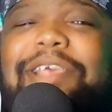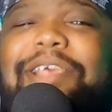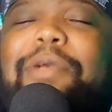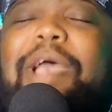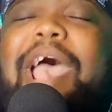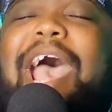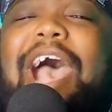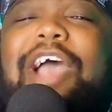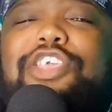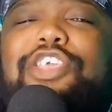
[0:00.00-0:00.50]

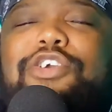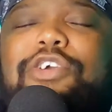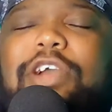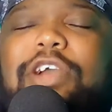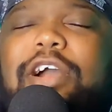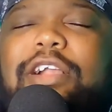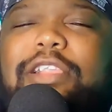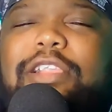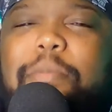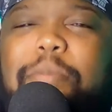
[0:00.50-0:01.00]
How you
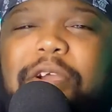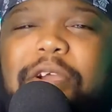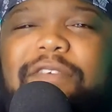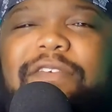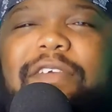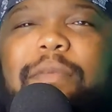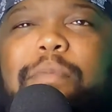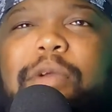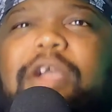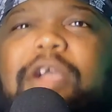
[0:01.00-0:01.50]
cook the
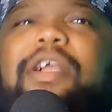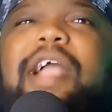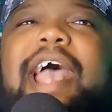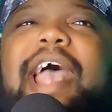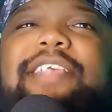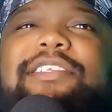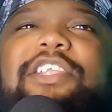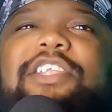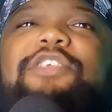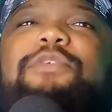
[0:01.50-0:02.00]
perfect burger
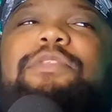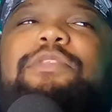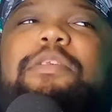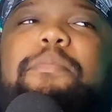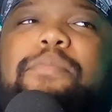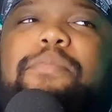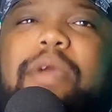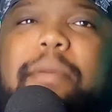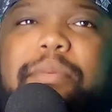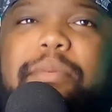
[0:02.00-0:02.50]
has to do with the
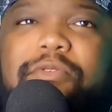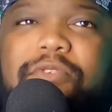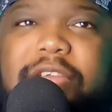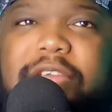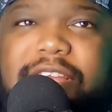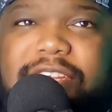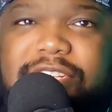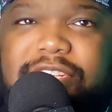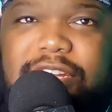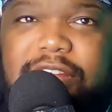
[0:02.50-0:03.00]

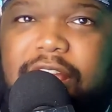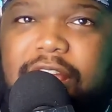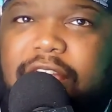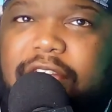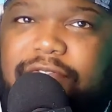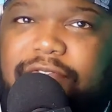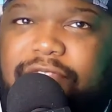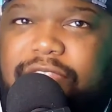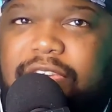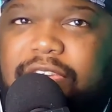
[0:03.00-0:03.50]
preparation
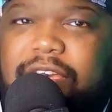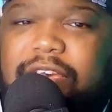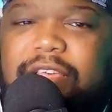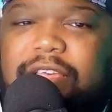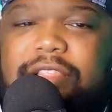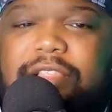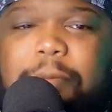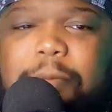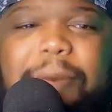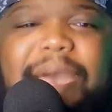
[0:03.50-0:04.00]
of the
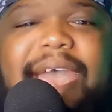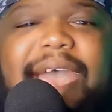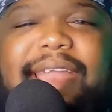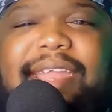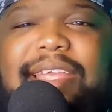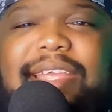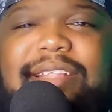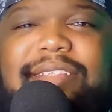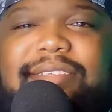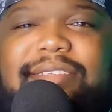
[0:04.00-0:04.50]

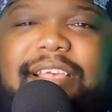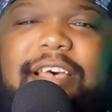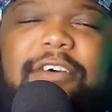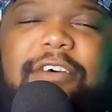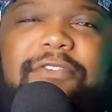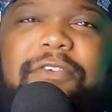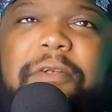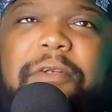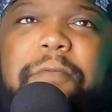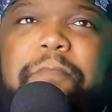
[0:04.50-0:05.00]
patty
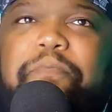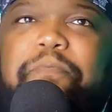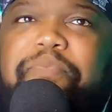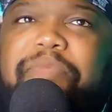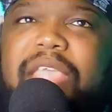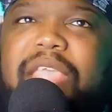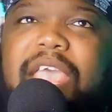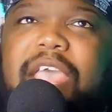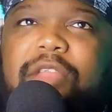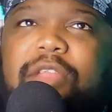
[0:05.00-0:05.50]
itself
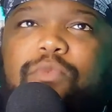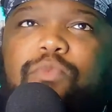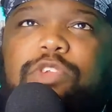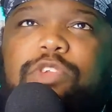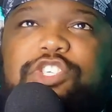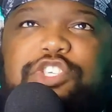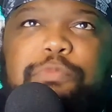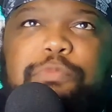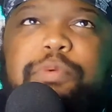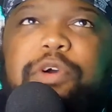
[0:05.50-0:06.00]
and
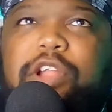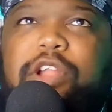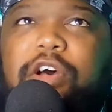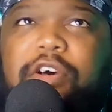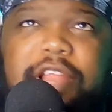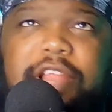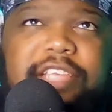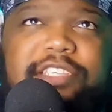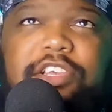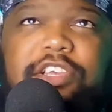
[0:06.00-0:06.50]
what you put
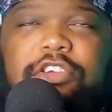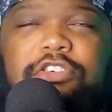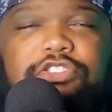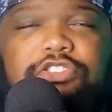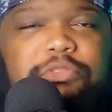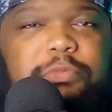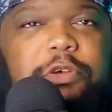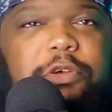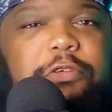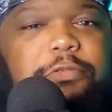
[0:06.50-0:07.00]
on as
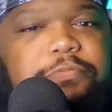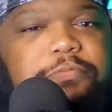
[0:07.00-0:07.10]
accoutrement.